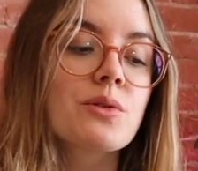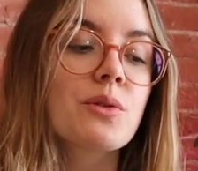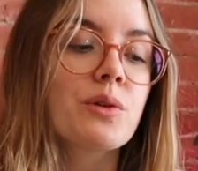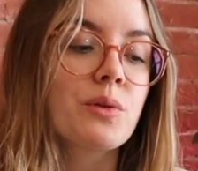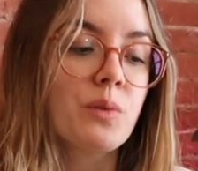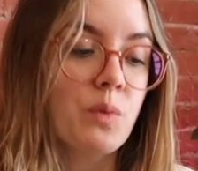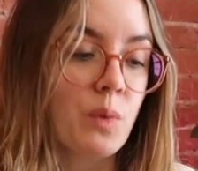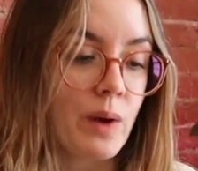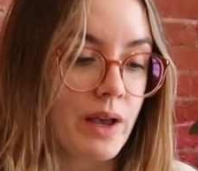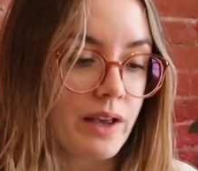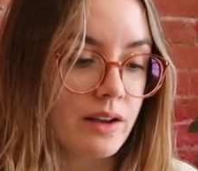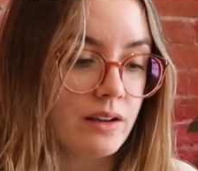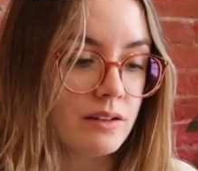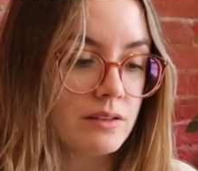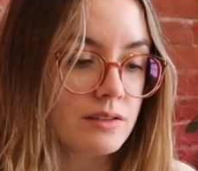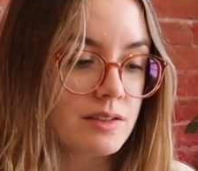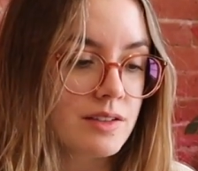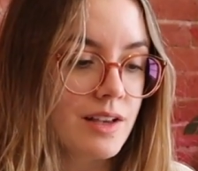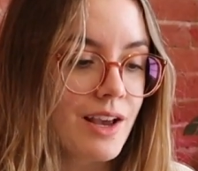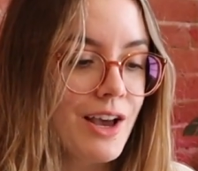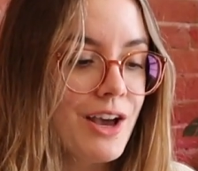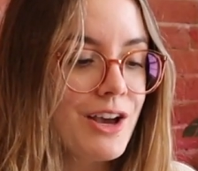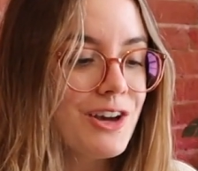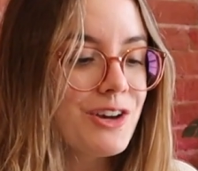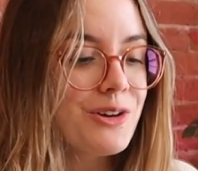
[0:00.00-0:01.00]
or
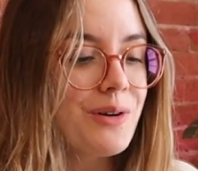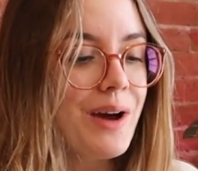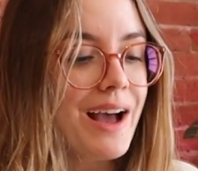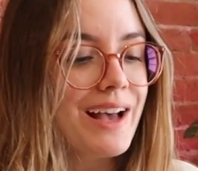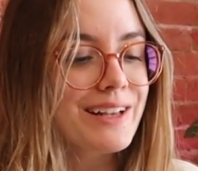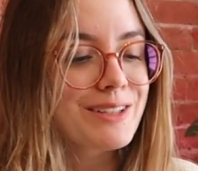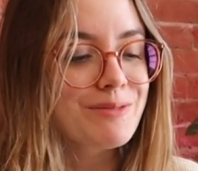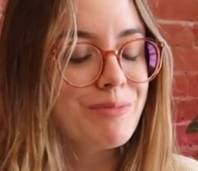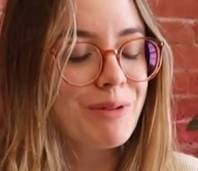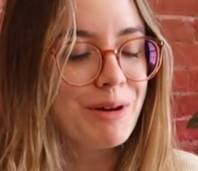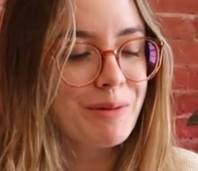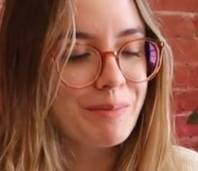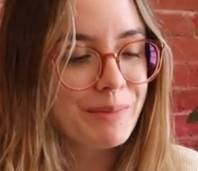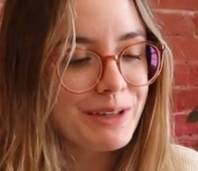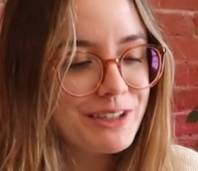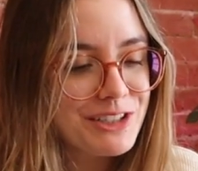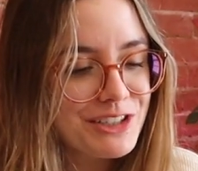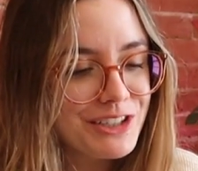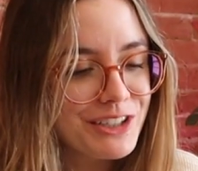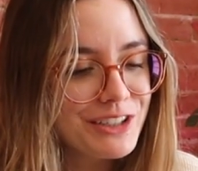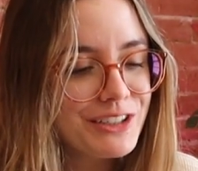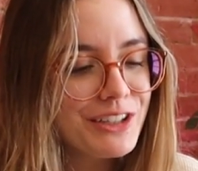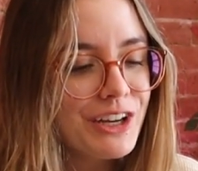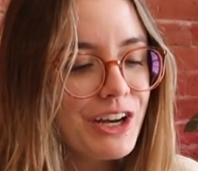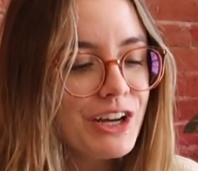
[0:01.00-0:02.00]
Wales who has
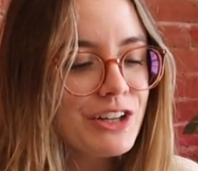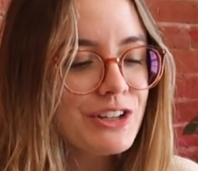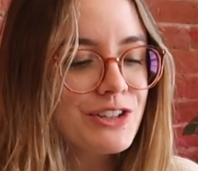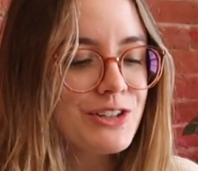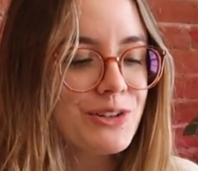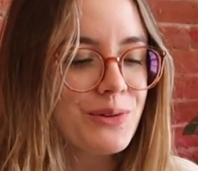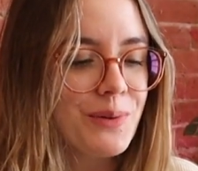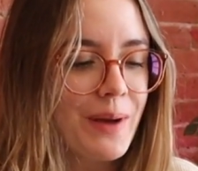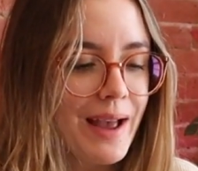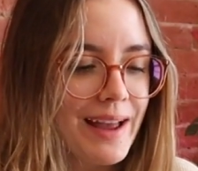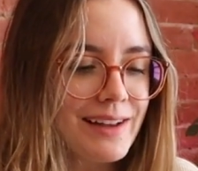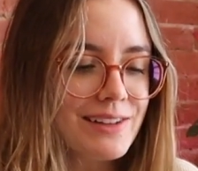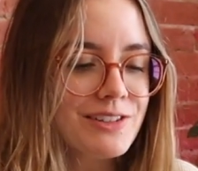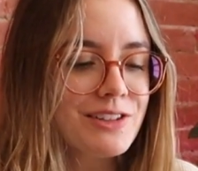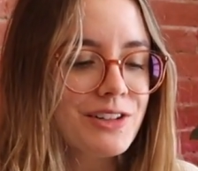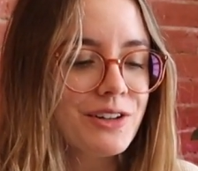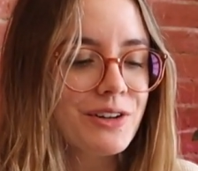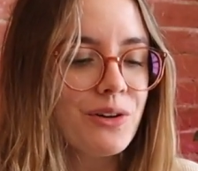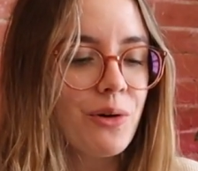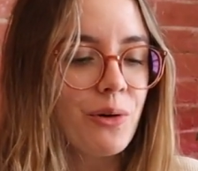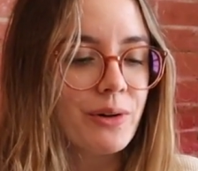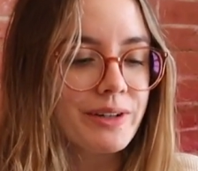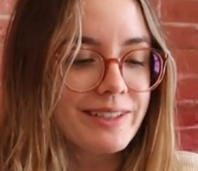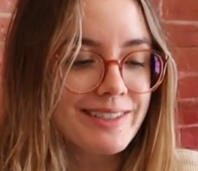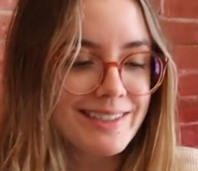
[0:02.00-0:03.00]
permission to
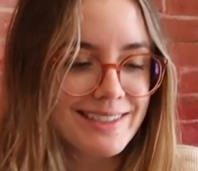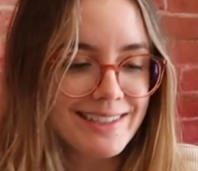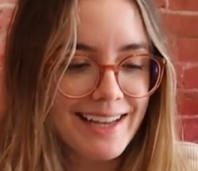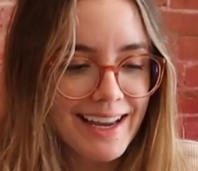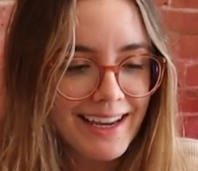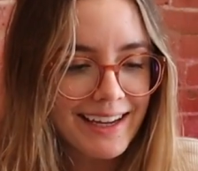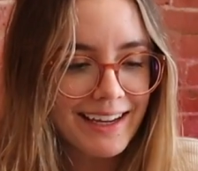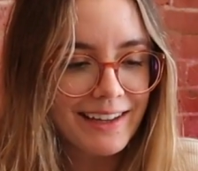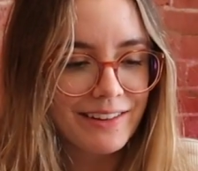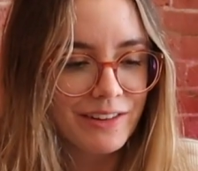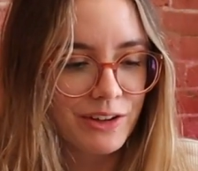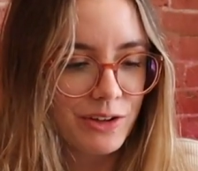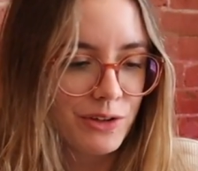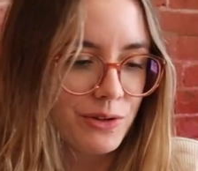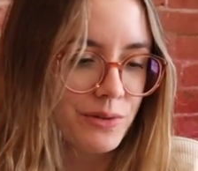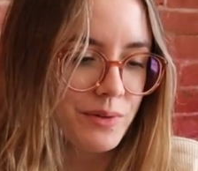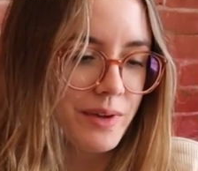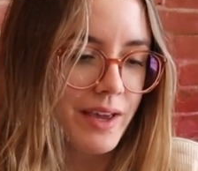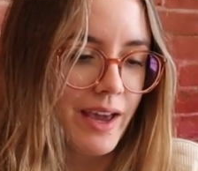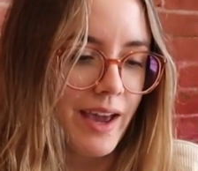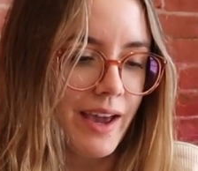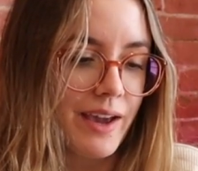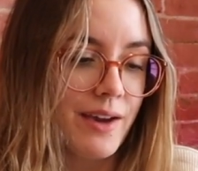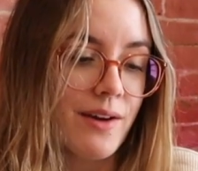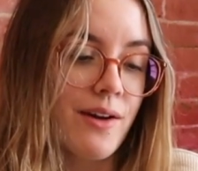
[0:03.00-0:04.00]
enter or stay in the
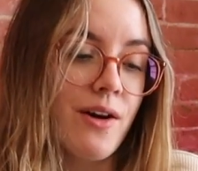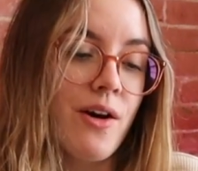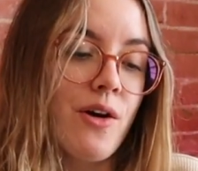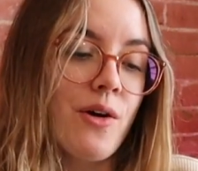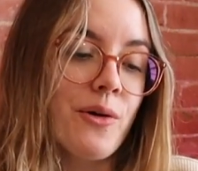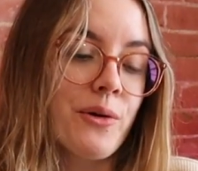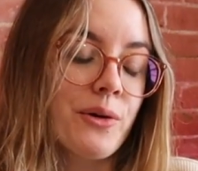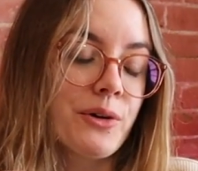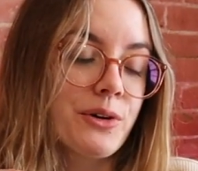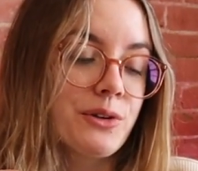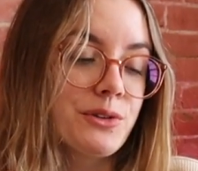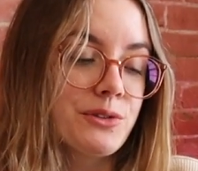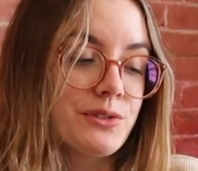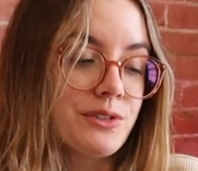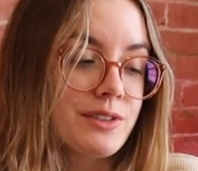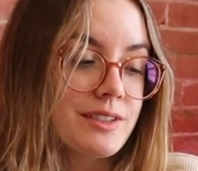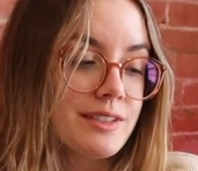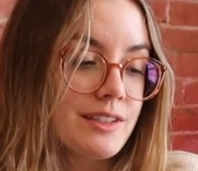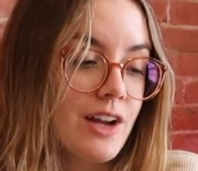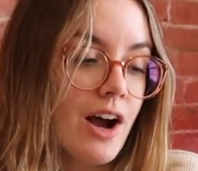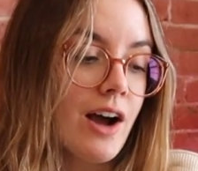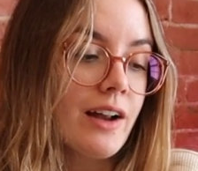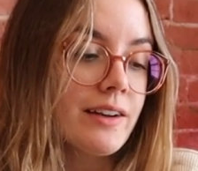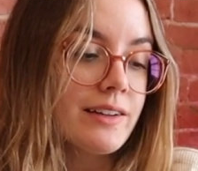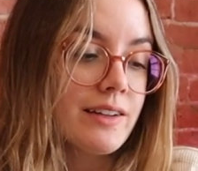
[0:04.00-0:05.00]
UK or who does
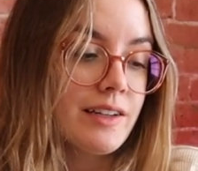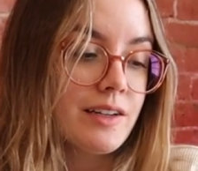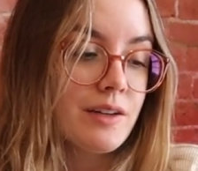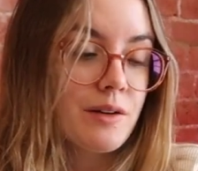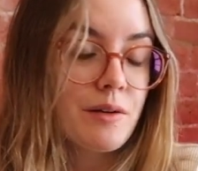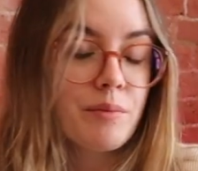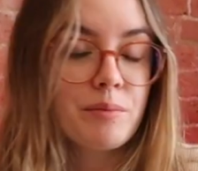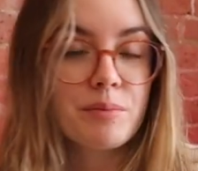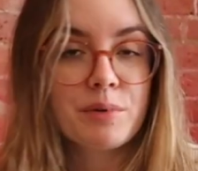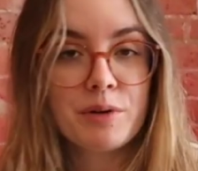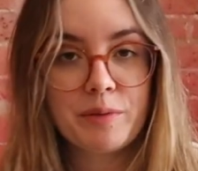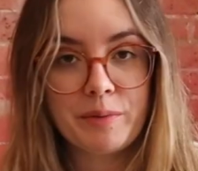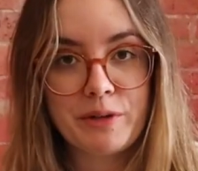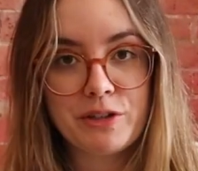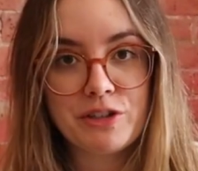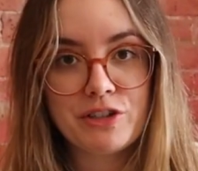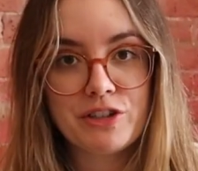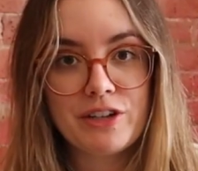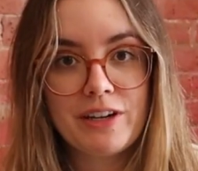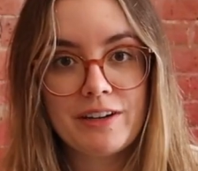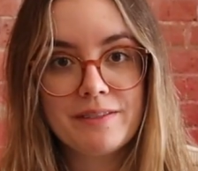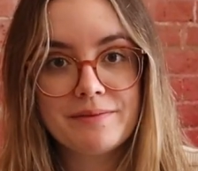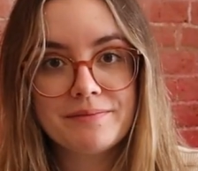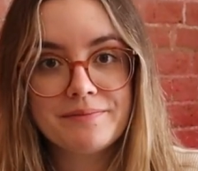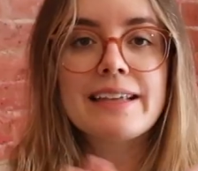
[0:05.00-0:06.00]
not need permission.